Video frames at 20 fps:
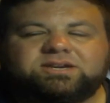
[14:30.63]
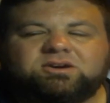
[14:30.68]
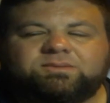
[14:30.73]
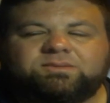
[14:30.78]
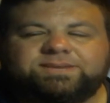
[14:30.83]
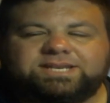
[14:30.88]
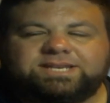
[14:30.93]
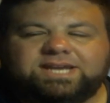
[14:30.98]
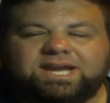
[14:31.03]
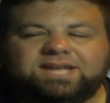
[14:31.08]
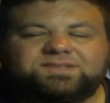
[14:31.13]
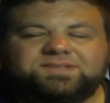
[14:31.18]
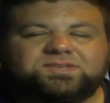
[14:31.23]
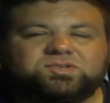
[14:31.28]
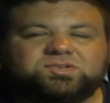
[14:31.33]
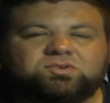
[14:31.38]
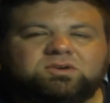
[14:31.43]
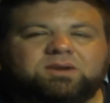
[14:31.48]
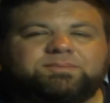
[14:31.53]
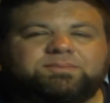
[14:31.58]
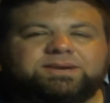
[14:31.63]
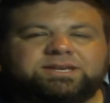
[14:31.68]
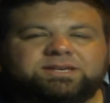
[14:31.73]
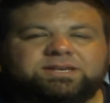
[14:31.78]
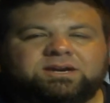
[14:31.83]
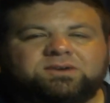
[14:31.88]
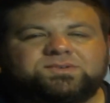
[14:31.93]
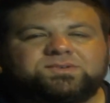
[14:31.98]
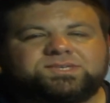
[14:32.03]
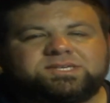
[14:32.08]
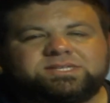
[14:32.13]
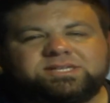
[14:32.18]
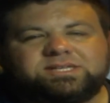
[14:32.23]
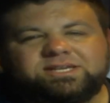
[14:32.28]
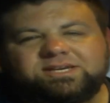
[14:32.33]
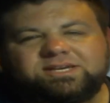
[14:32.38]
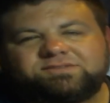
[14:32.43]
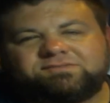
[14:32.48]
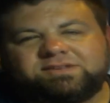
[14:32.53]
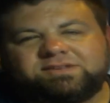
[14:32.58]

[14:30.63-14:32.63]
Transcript: comment and subscribe, and I'll see you in the next